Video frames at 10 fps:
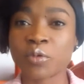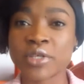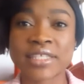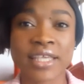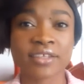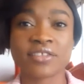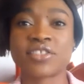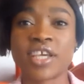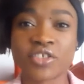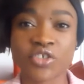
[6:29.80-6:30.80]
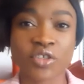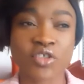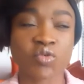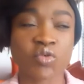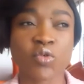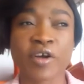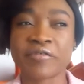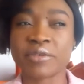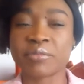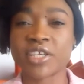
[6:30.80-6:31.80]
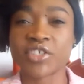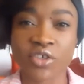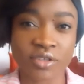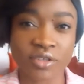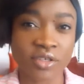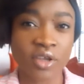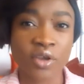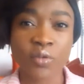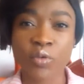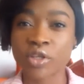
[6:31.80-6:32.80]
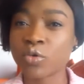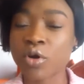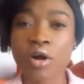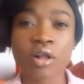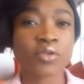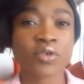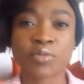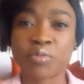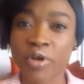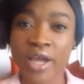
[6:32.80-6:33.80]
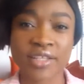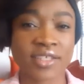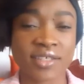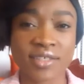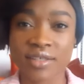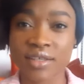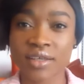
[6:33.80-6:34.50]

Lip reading: set intentions, we do affirmations, we do all those practice,